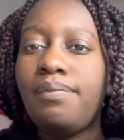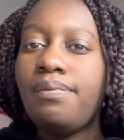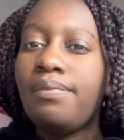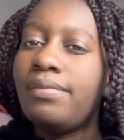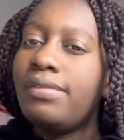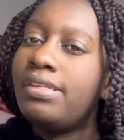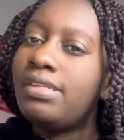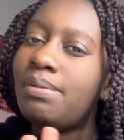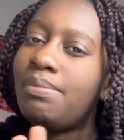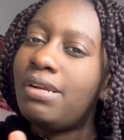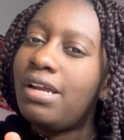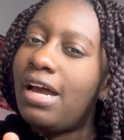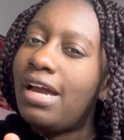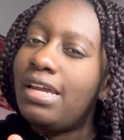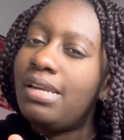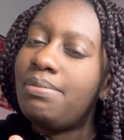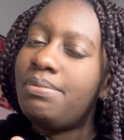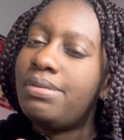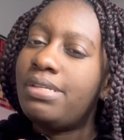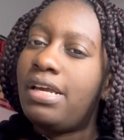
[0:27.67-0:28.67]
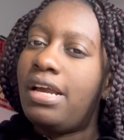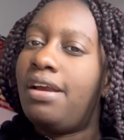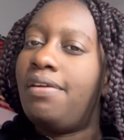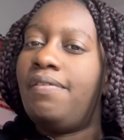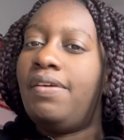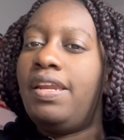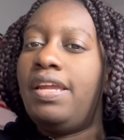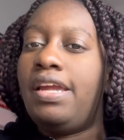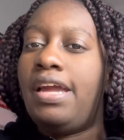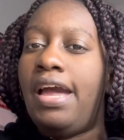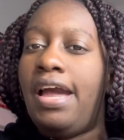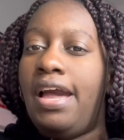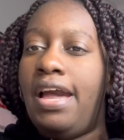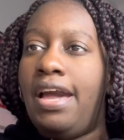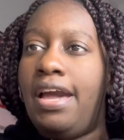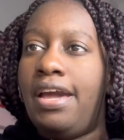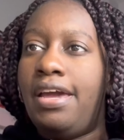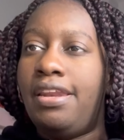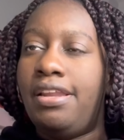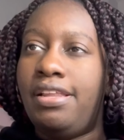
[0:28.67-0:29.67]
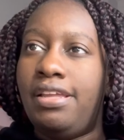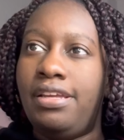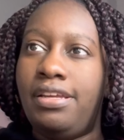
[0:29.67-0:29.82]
some of the items I already had,